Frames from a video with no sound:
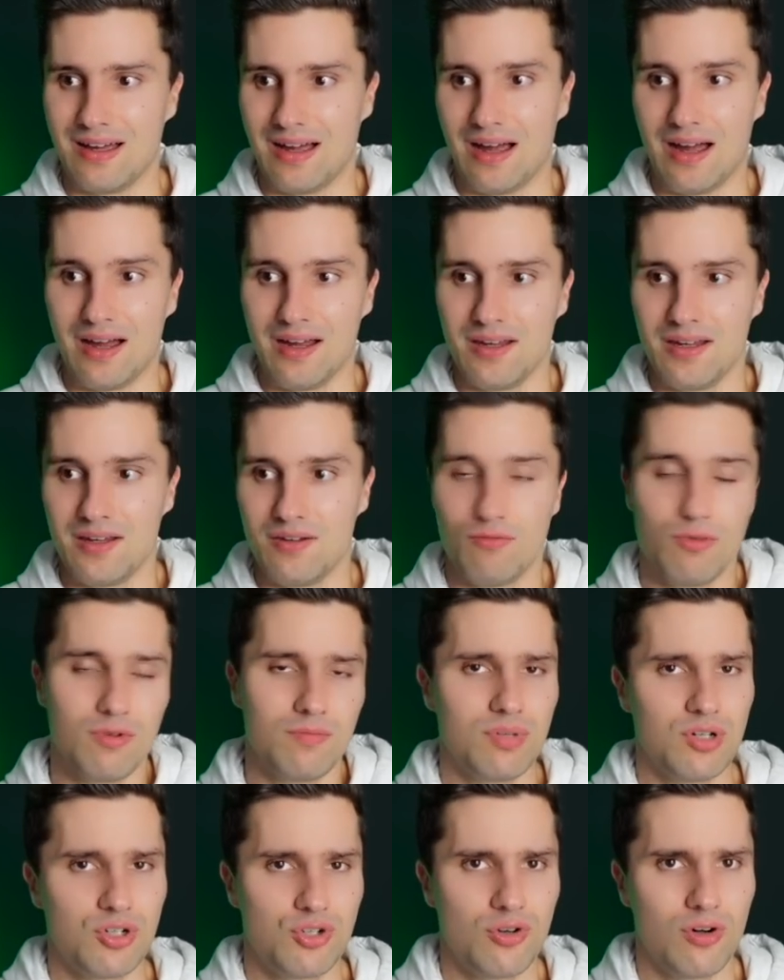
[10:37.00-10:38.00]
I
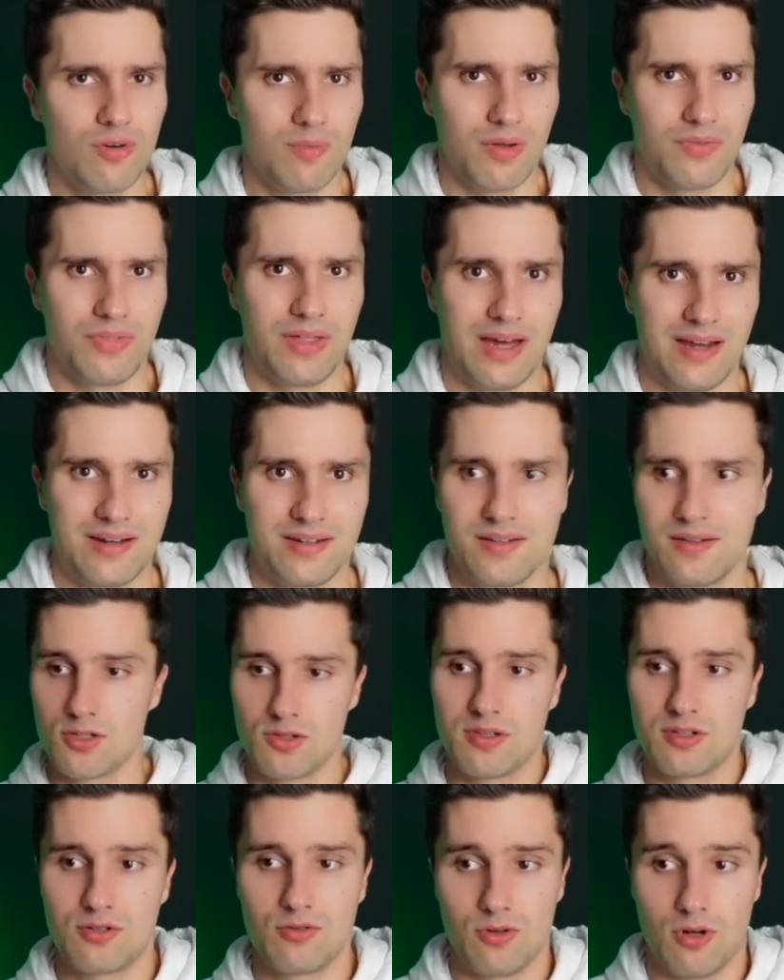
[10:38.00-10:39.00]
wouldn't be sure about that. So
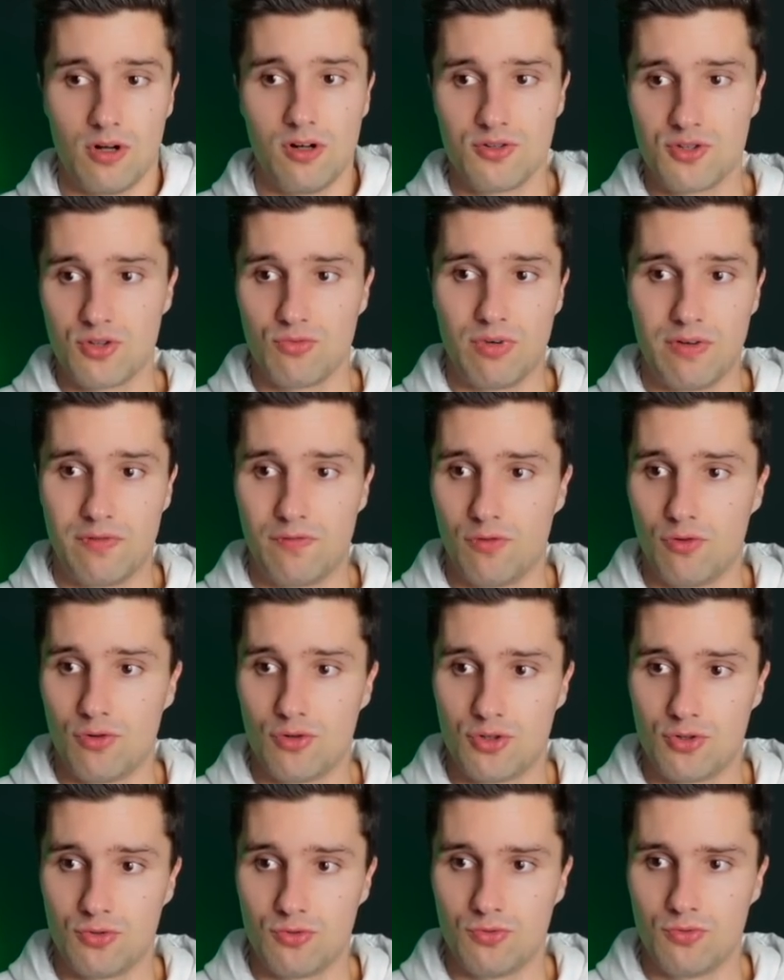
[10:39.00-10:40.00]
this could also refer
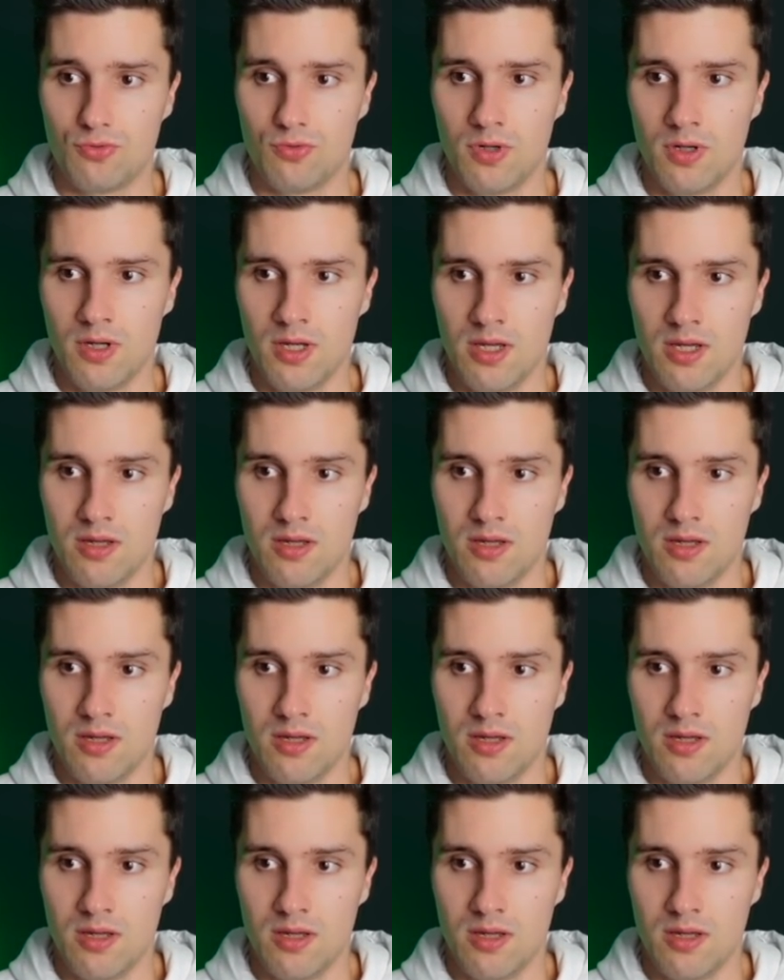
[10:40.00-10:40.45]
to